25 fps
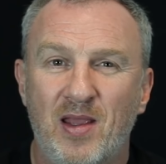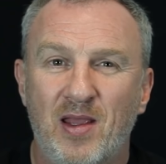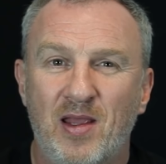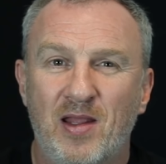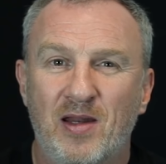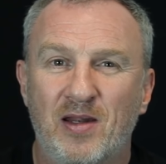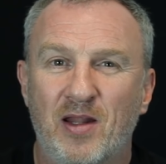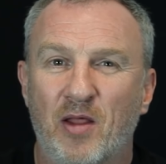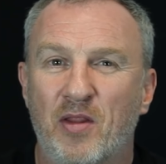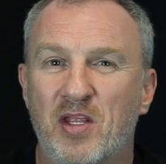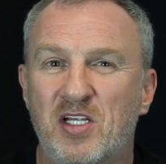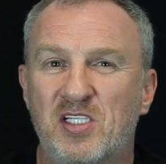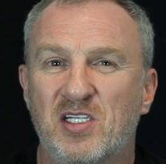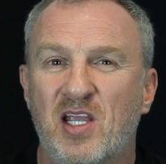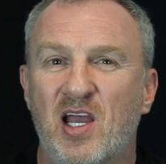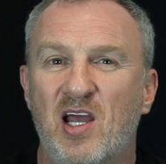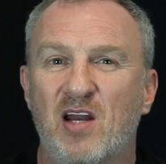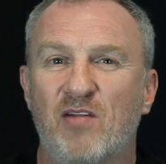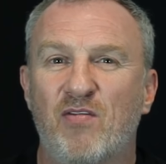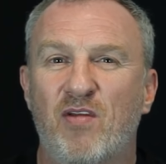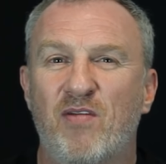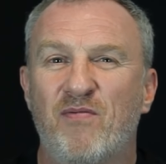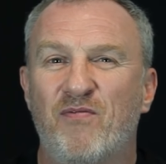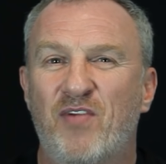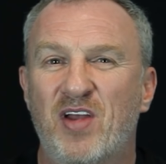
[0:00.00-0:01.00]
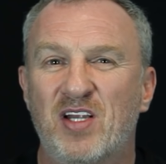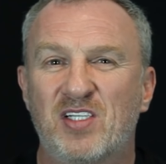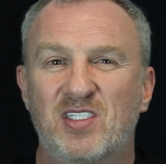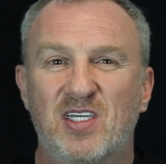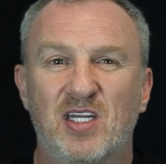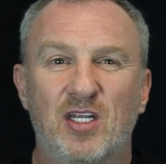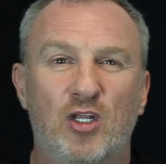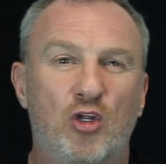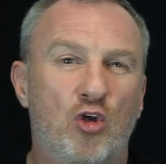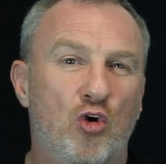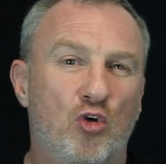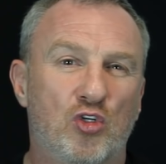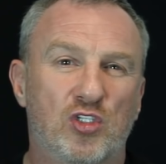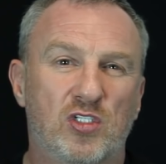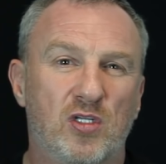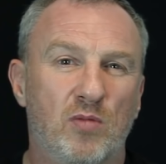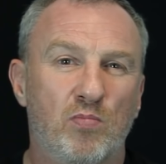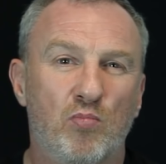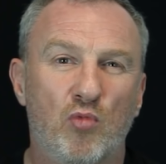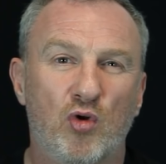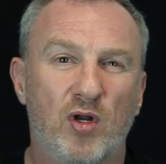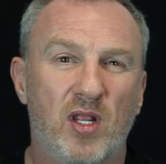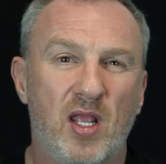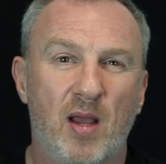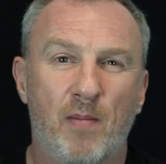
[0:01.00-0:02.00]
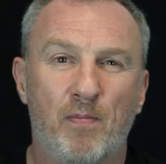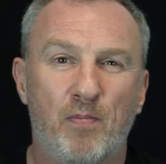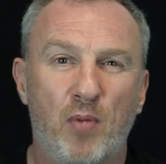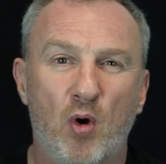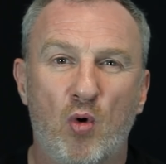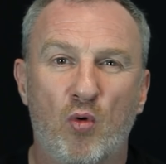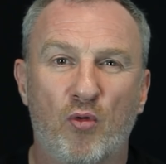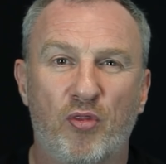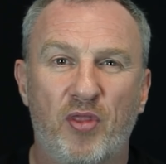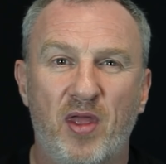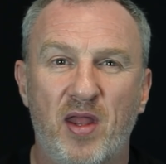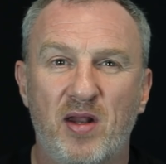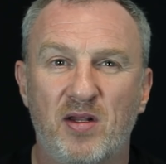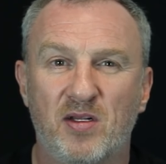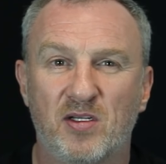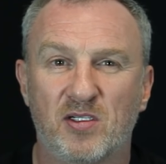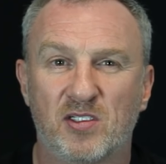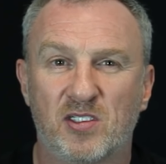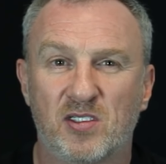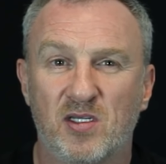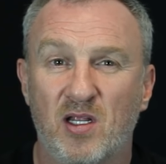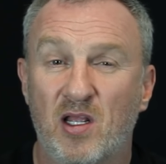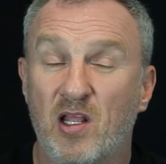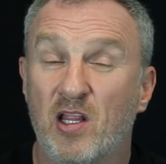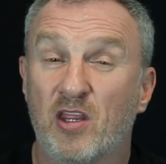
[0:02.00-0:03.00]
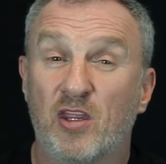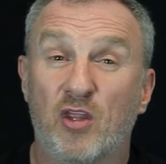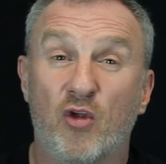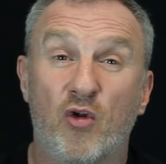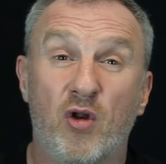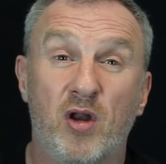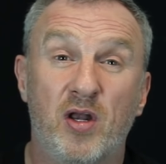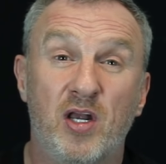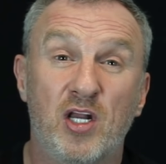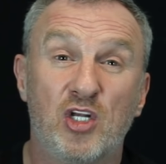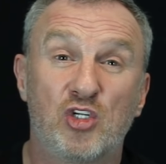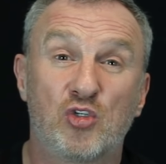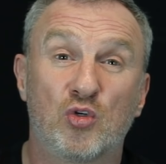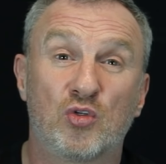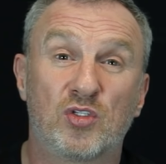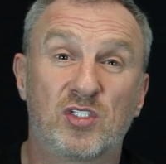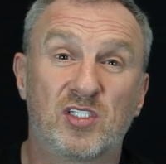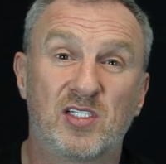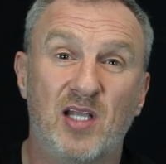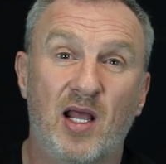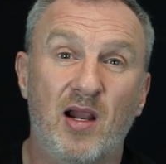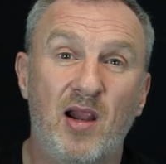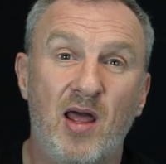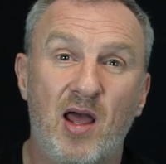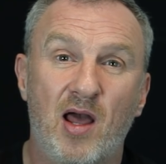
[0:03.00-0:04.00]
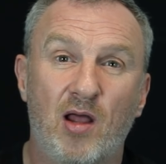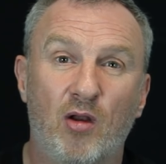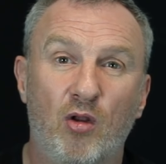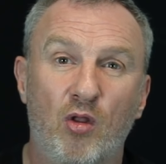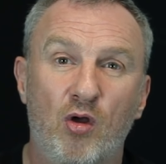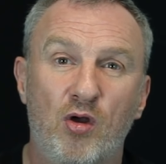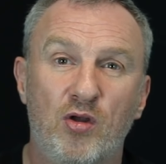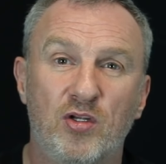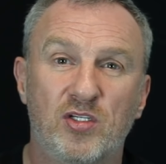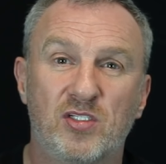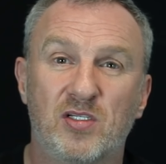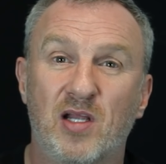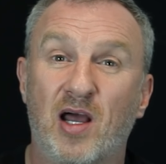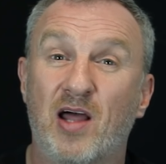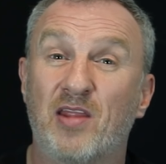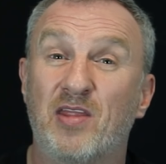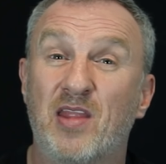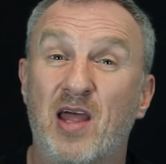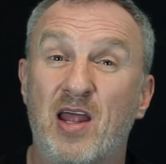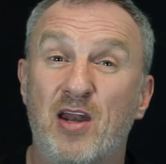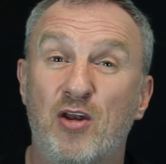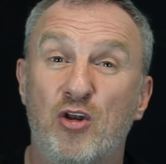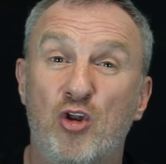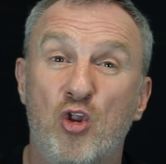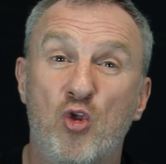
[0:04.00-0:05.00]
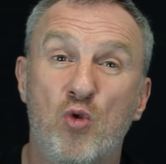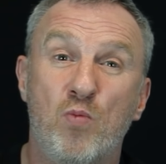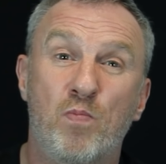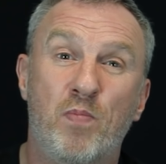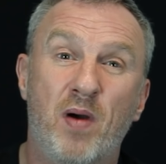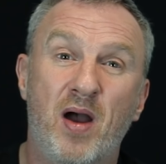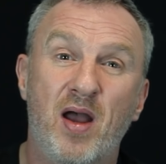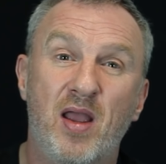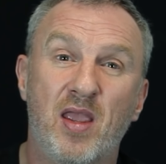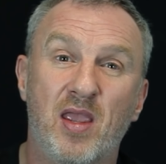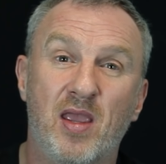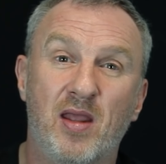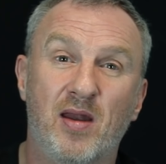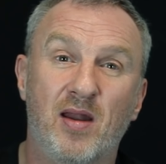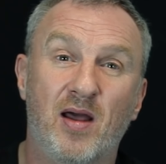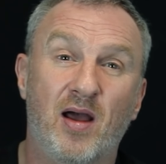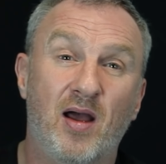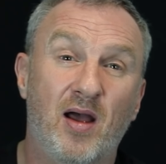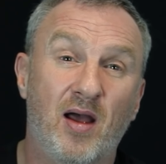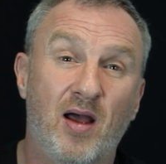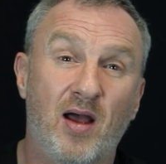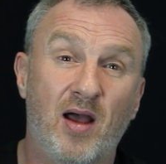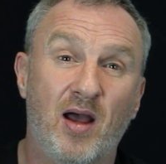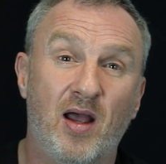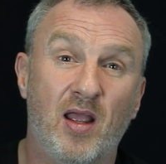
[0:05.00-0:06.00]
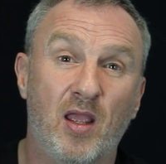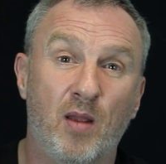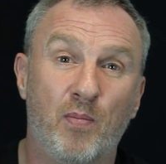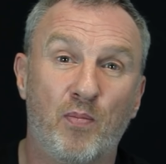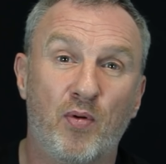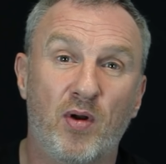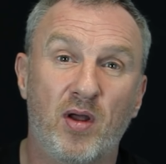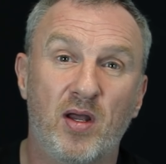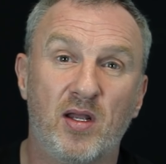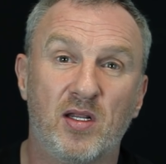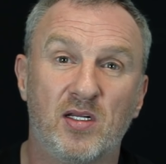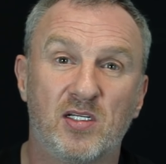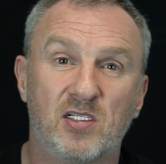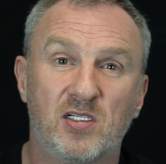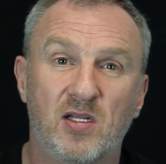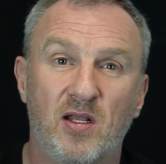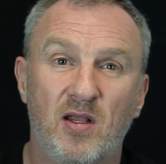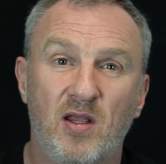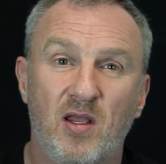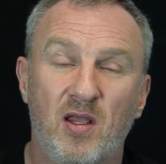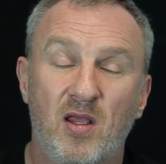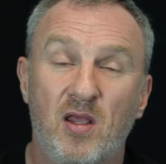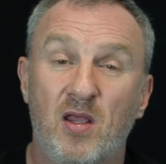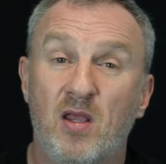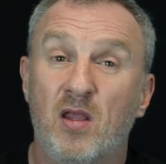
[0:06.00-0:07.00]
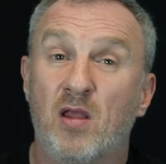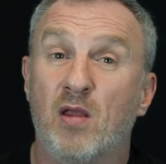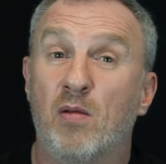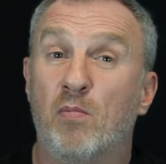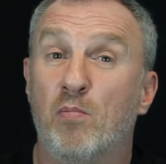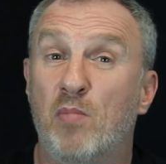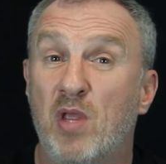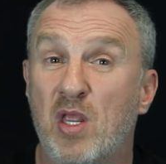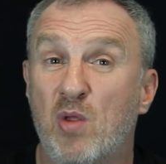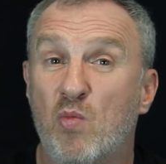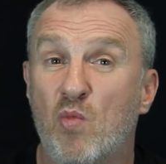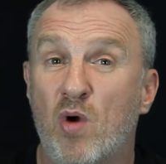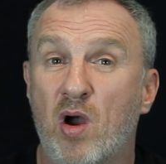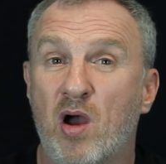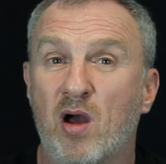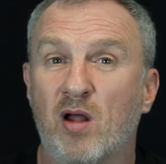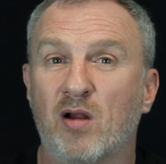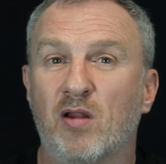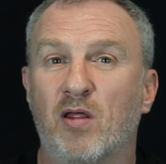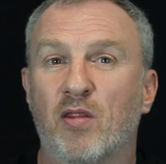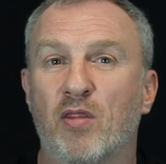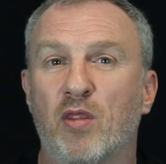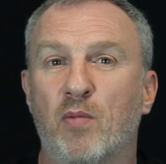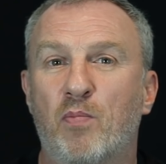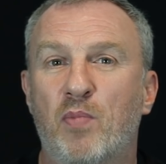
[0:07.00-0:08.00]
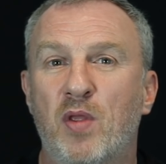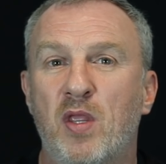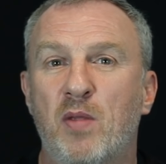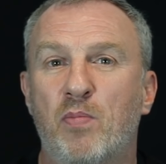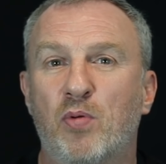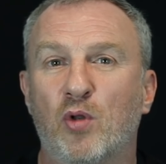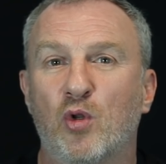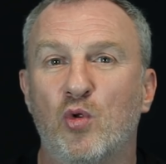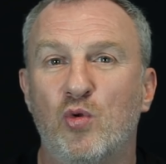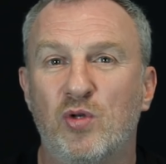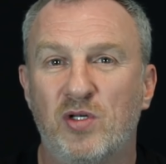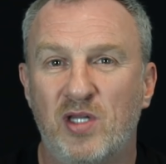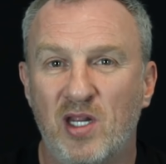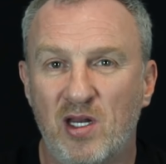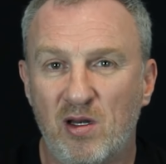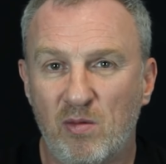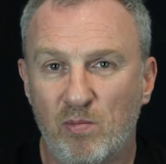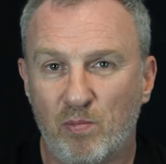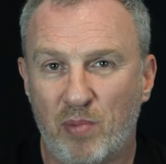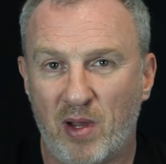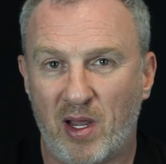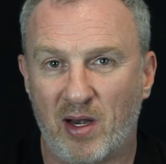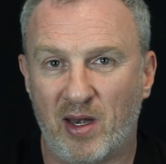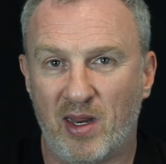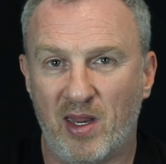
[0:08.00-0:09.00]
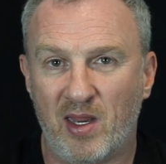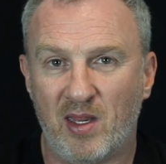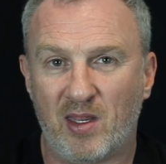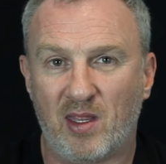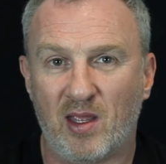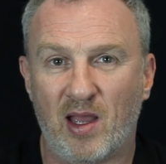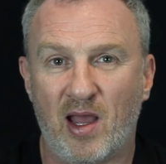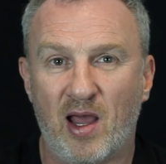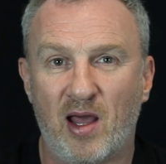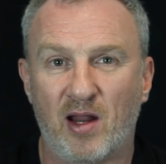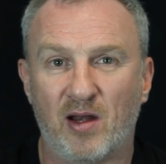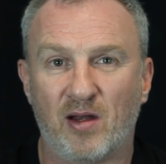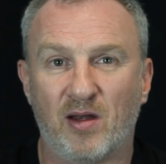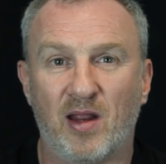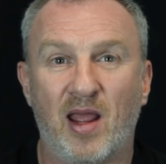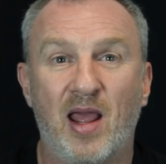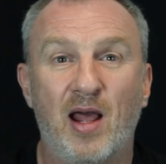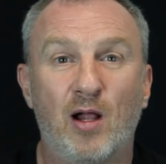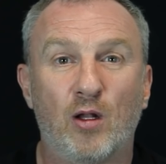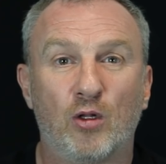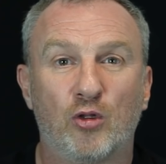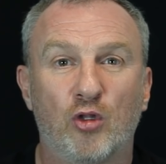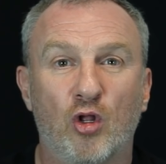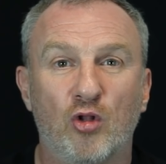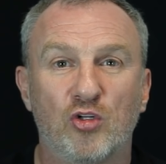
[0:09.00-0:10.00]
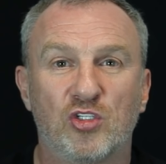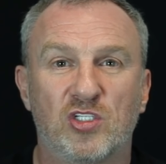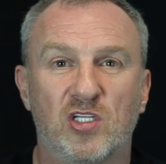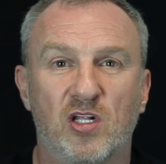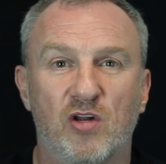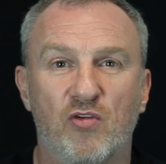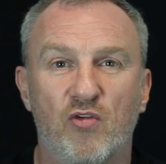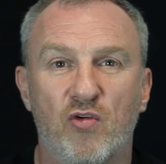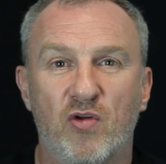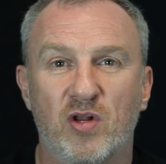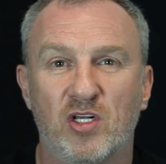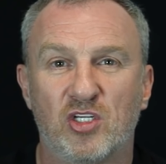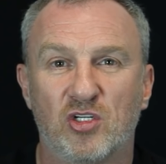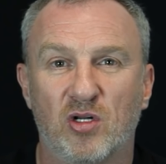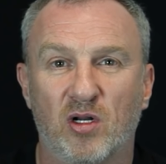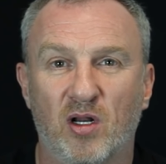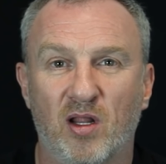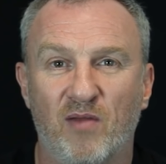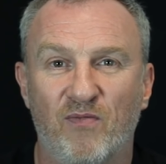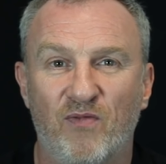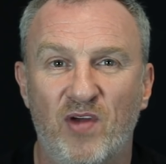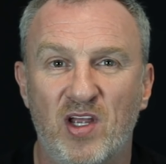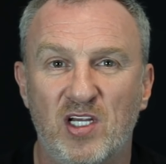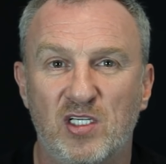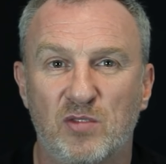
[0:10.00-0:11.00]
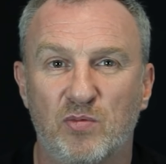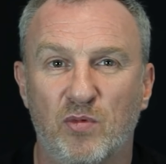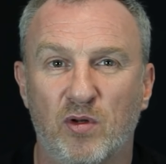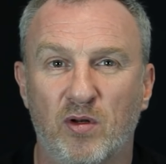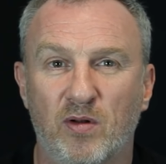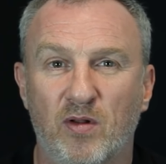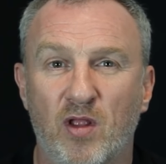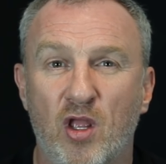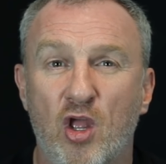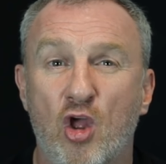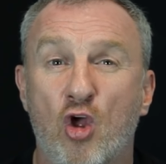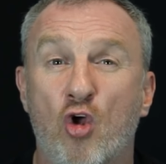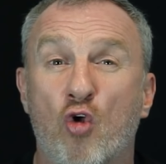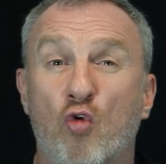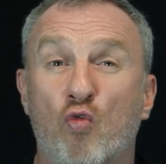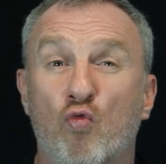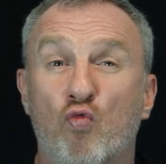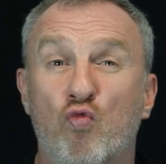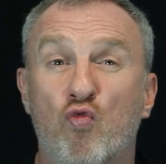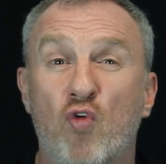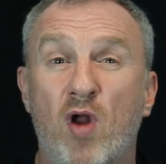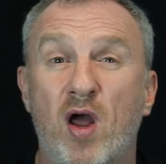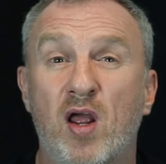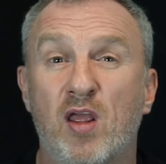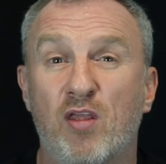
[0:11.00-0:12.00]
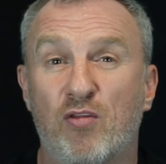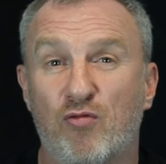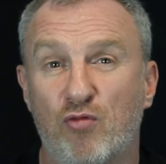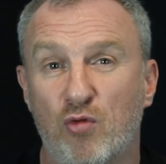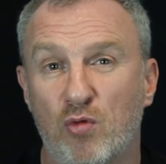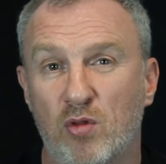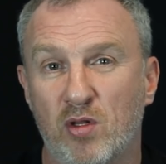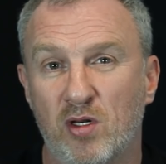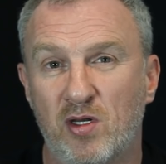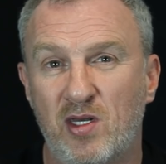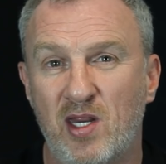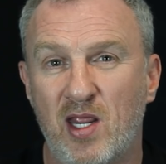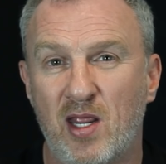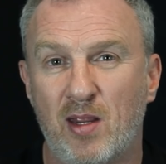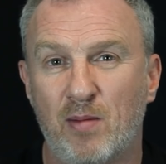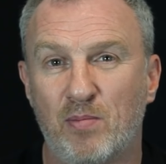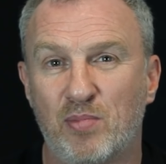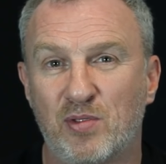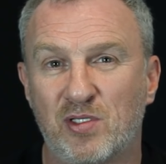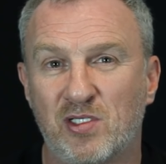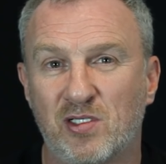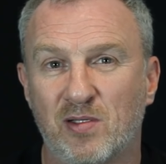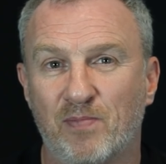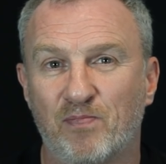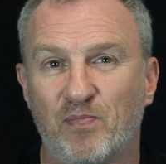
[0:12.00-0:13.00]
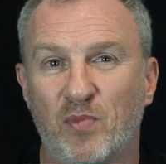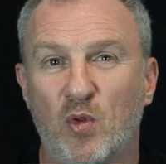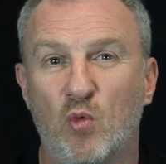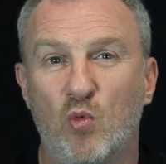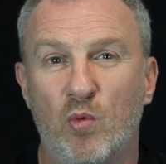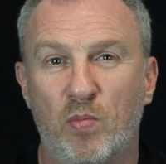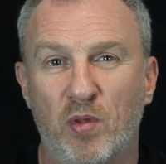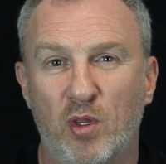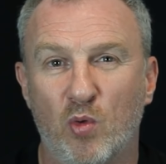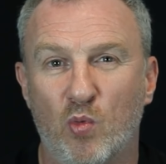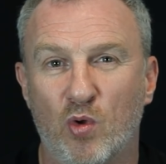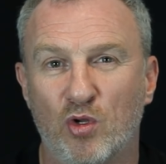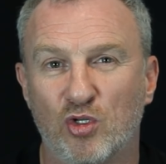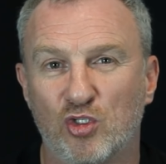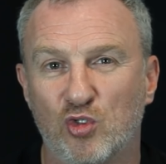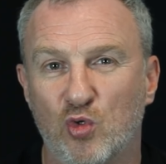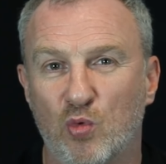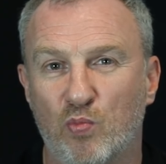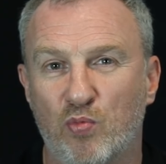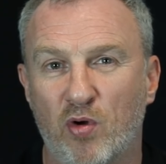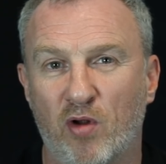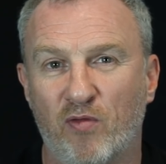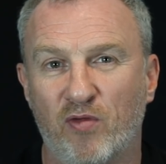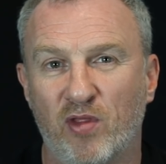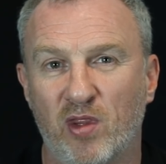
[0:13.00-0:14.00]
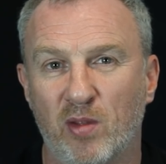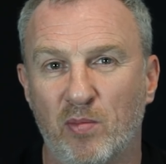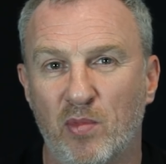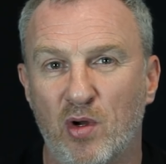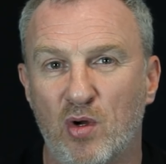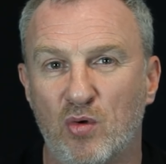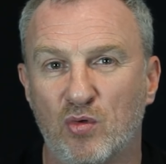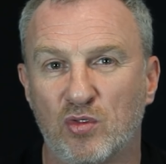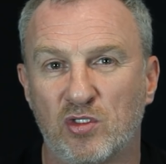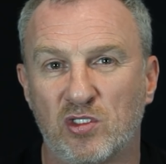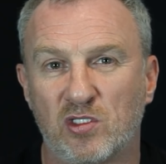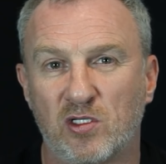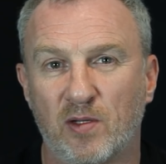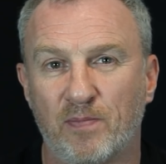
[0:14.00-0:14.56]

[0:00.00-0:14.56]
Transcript: Now, this kind of investing costs them money at both ends. Their initial sell at a loss and then new buy-in at a higher price. Meanwhile, the people who didn't panic and held on to their original investment right through the dips will be the ones who will profit the most.